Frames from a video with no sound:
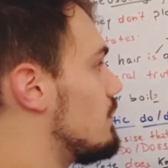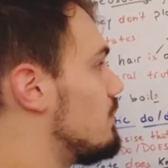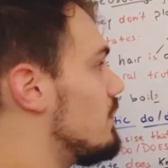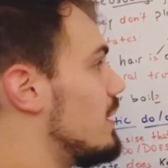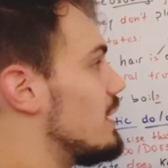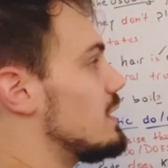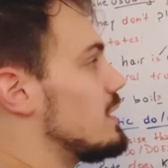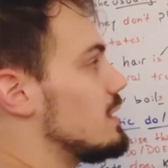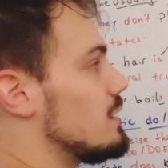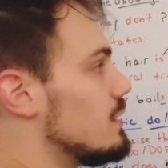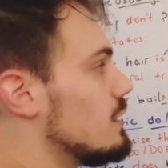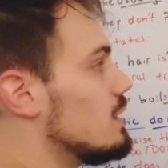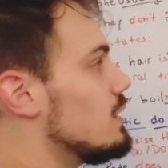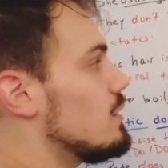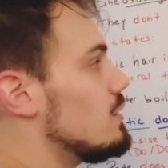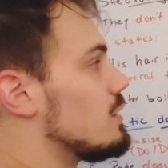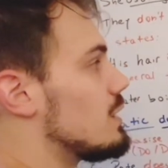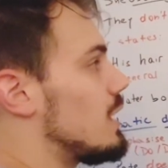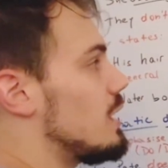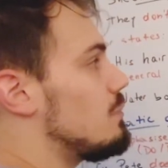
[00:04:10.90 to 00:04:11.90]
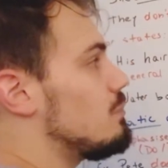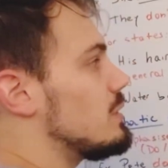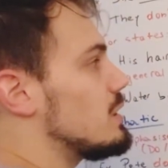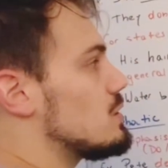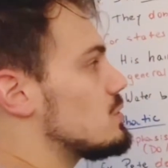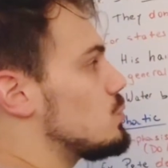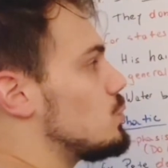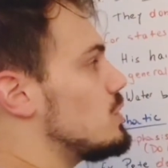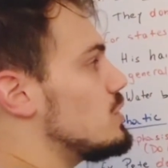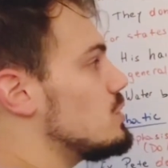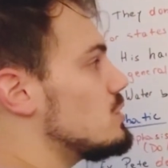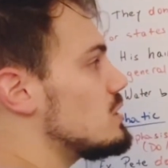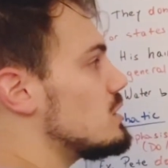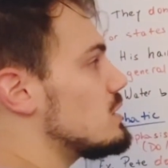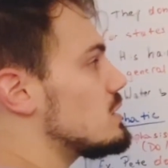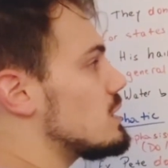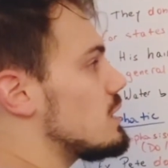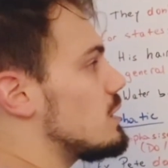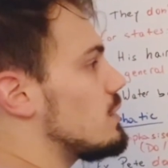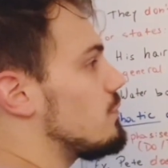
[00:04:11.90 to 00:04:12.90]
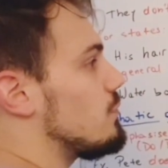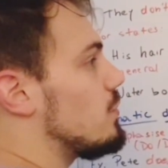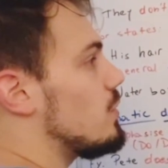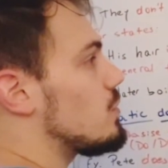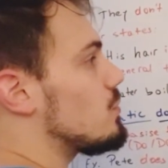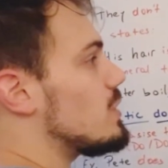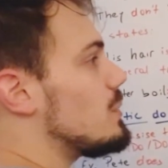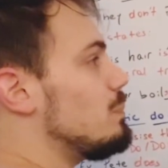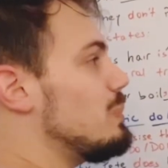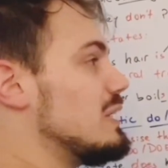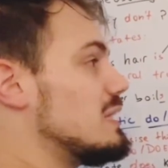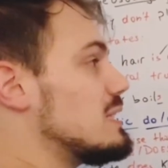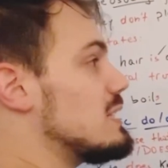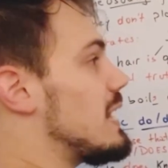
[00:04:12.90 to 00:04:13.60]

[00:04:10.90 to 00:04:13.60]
funny, okay? Because we use it for repeated